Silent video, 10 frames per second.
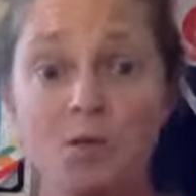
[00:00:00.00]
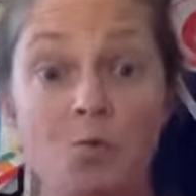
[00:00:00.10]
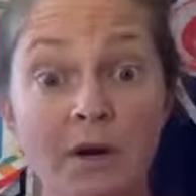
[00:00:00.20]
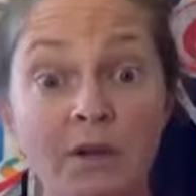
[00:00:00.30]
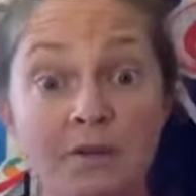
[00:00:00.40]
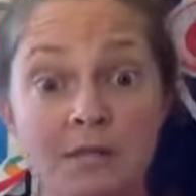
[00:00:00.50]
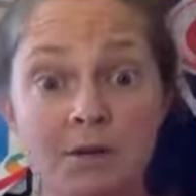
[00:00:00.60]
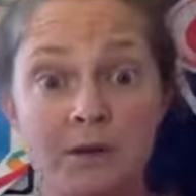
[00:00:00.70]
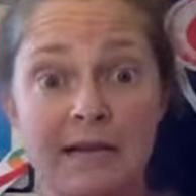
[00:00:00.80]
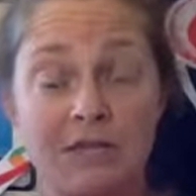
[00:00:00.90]
where is the
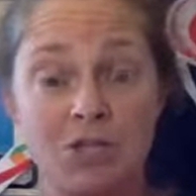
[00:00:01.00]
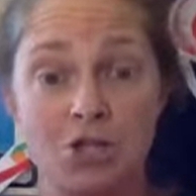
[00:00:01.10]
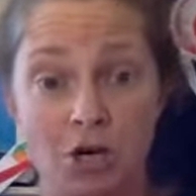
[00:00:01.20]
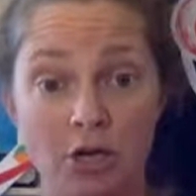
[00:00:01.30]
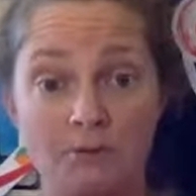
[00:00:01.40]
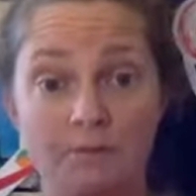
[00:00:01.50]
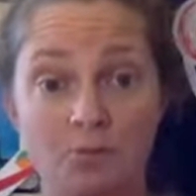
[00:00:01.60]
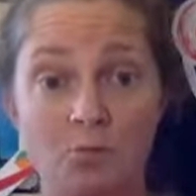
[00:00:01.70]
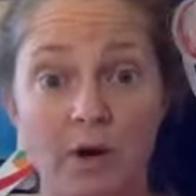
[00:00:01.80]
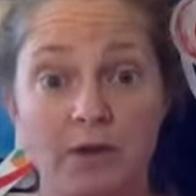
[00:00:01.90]
race start?
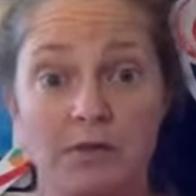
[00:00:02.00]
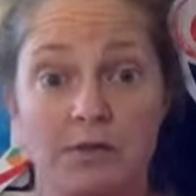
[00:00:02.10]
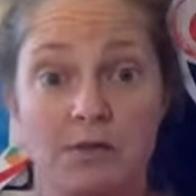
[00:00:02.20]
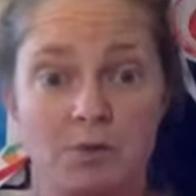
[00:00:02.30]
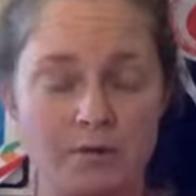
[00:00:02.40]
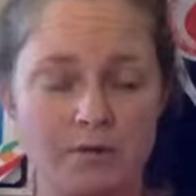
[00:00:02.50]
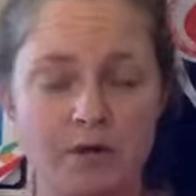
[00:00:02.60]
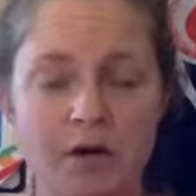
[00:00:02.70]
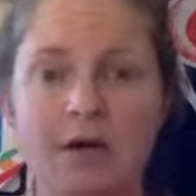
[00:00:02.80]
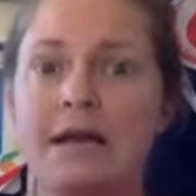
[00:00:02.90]
Where is the swim
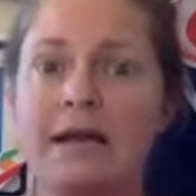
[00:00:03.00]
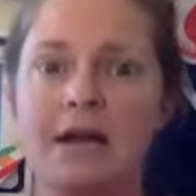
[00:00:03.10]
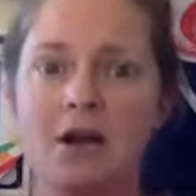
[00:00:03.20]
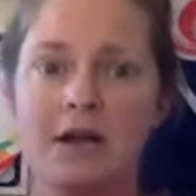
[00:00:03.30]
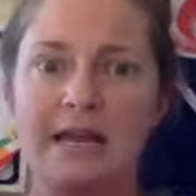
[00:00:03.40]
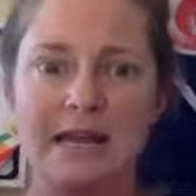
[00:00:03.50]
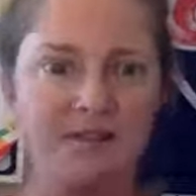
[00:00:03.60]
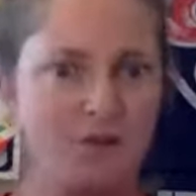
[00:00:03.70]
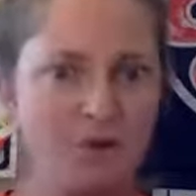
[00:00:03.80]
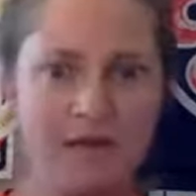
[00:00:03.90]
start?
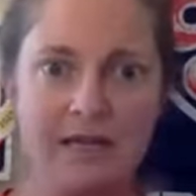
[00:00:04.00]
If you can